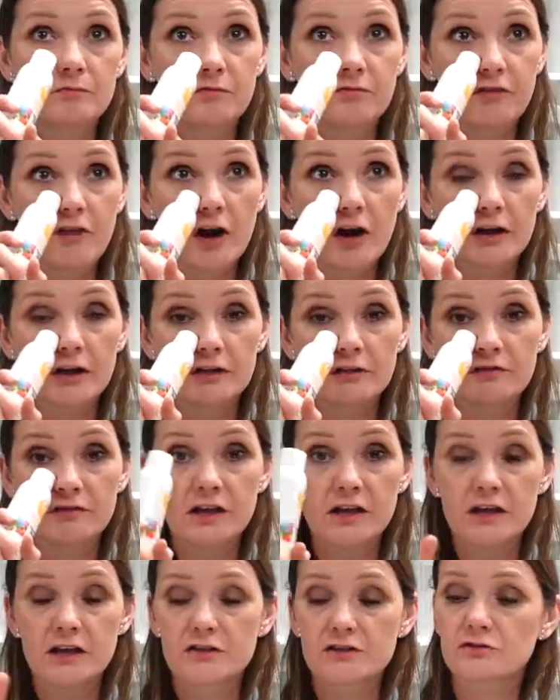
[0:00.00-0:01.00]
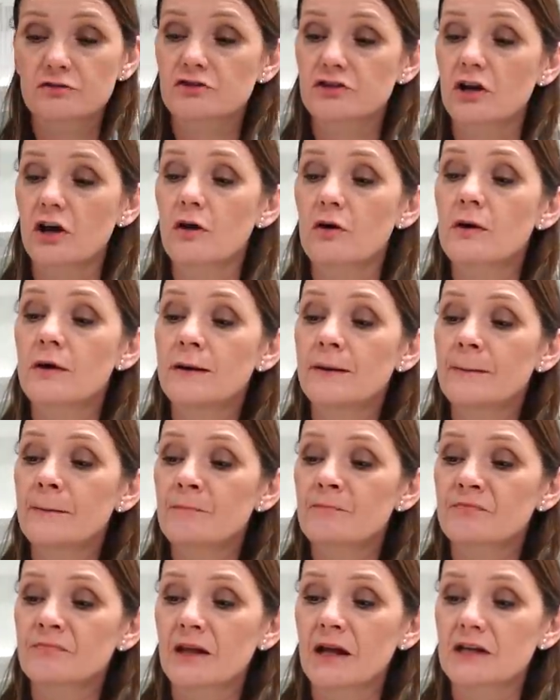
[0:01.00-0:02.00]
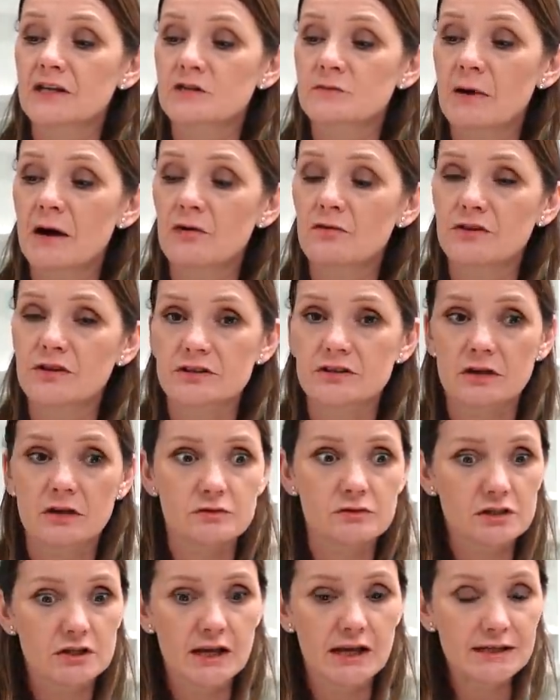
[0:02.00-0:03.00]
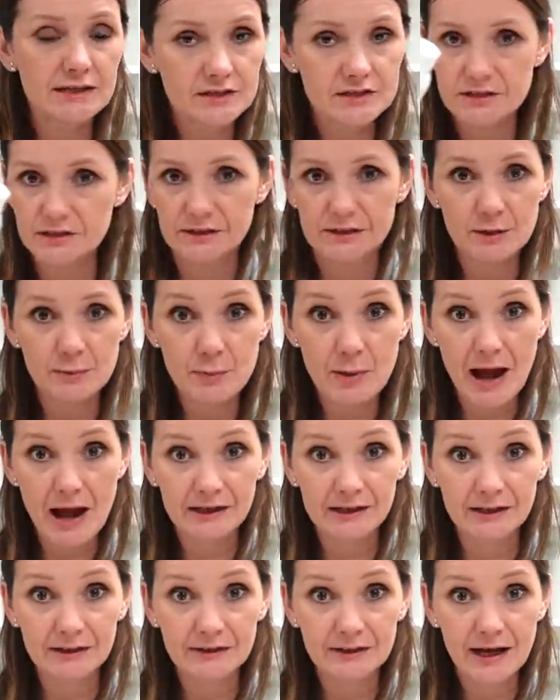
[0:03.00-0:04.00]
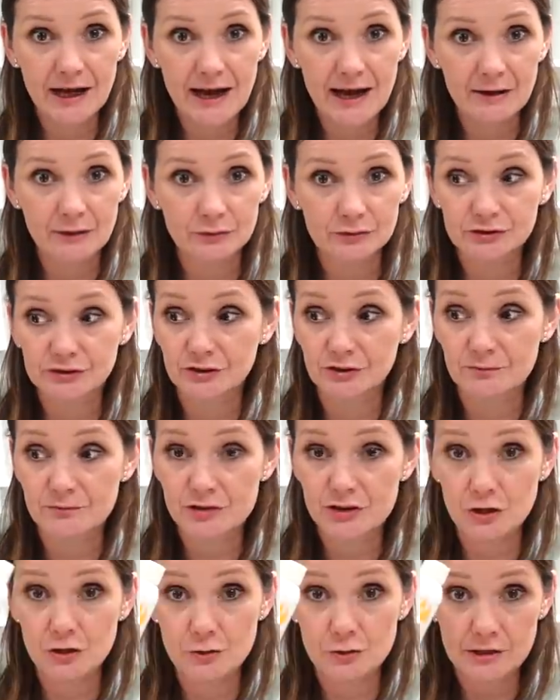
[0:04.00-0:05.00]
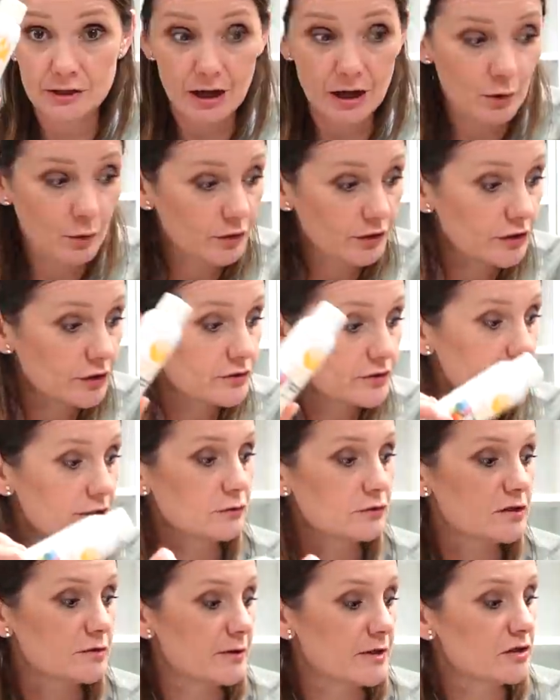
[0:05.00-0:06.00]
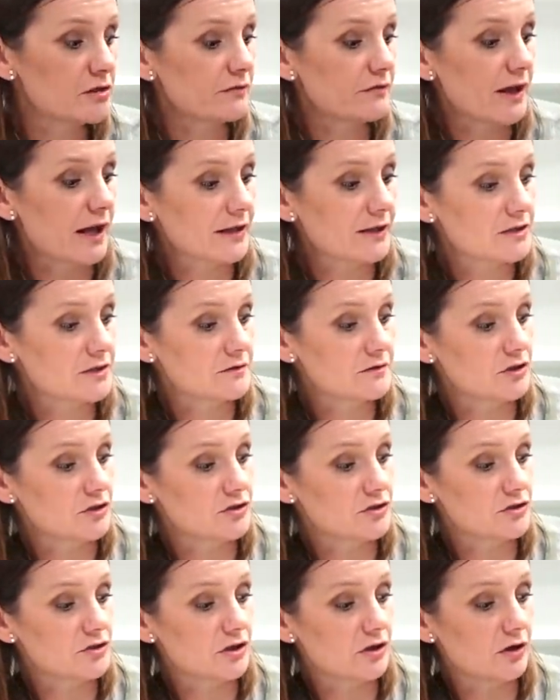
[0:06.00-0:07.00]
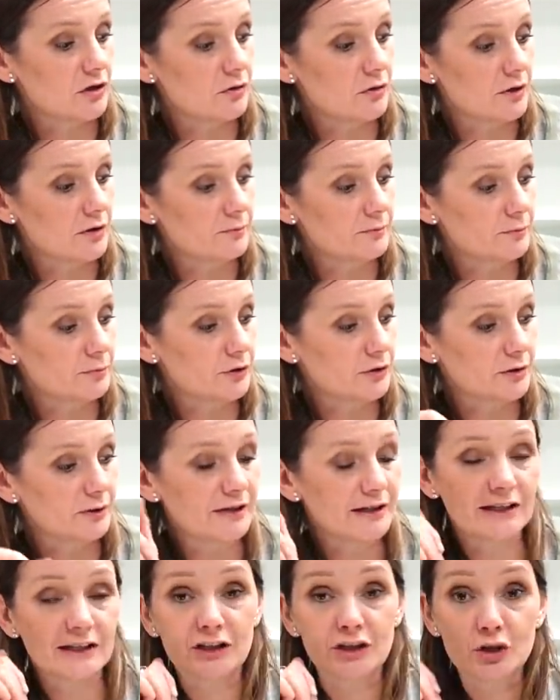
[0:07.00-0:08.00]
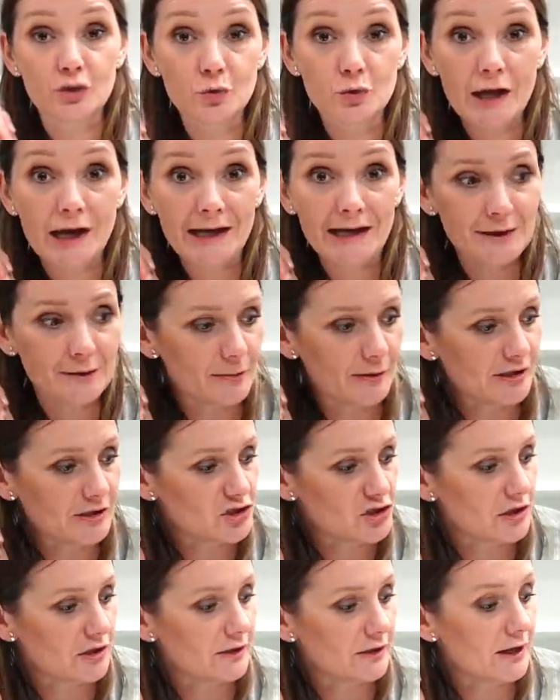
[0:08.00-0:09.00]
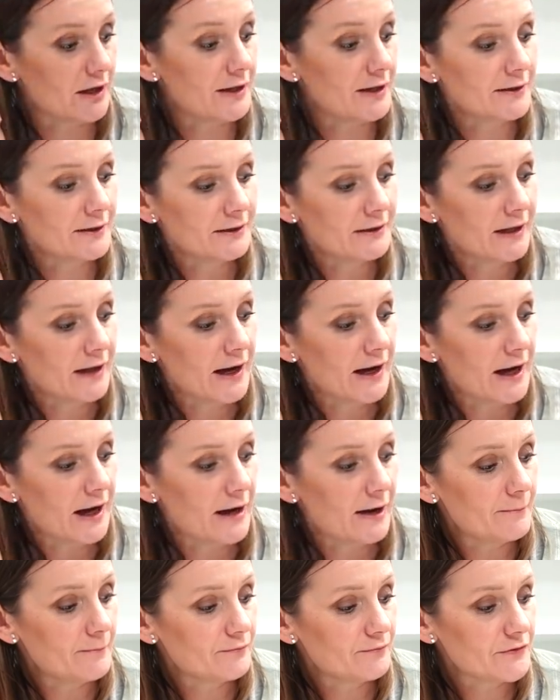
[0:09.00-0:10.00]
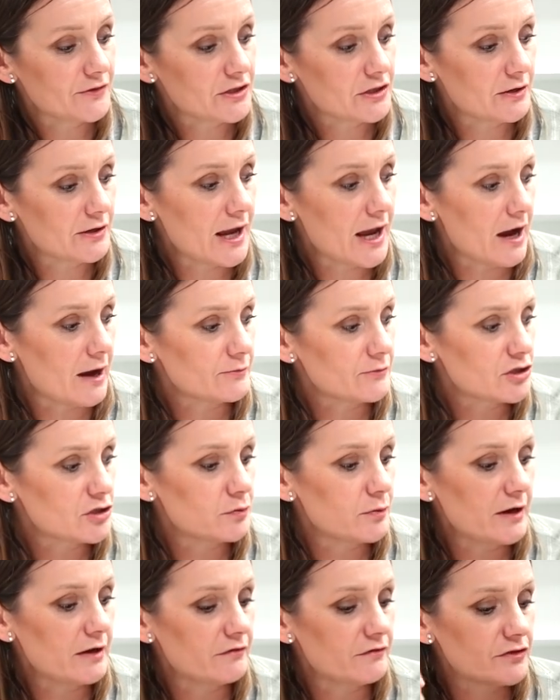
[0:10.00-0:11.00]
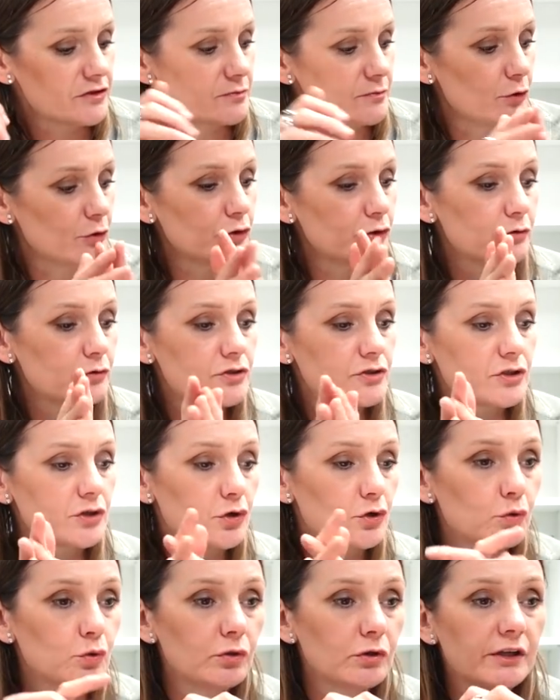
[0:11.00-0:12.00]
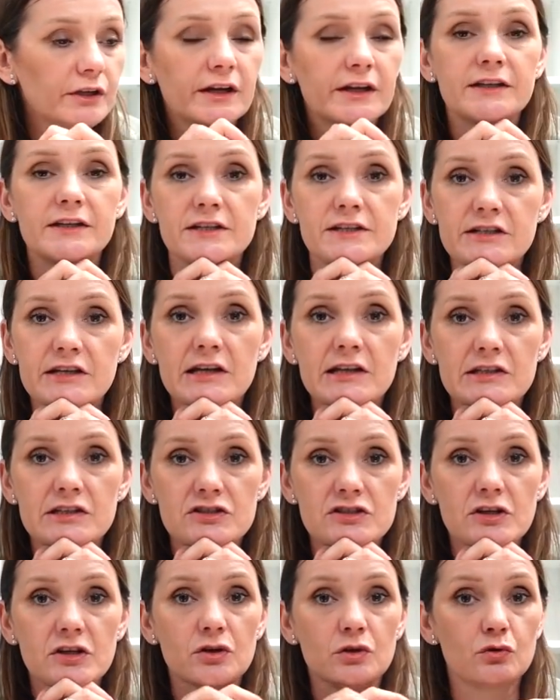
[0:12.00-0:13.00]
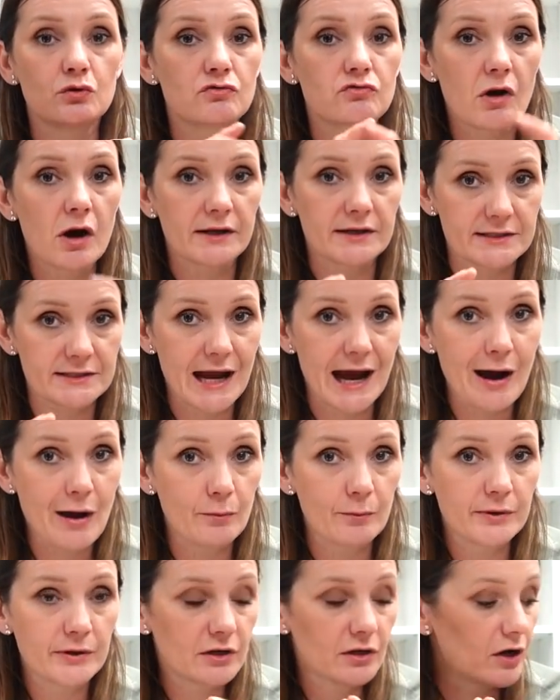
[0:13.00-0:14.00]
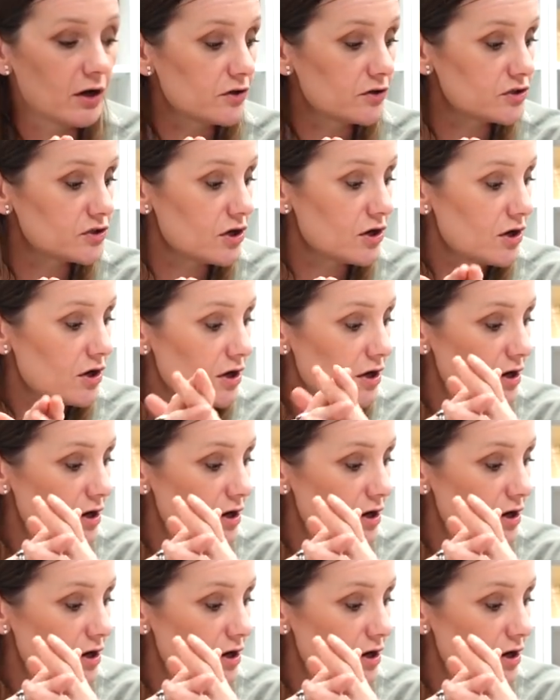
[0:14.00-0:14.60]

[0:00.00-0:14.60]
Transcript: five years or so, I smelled this and I was instantly back in that house. So yeah, I want to use a little smidge of that just to go and put a little U K beach in there. Um, so yeah, I'm just waiting for some oils to cool, and I need to get these to cool right down because,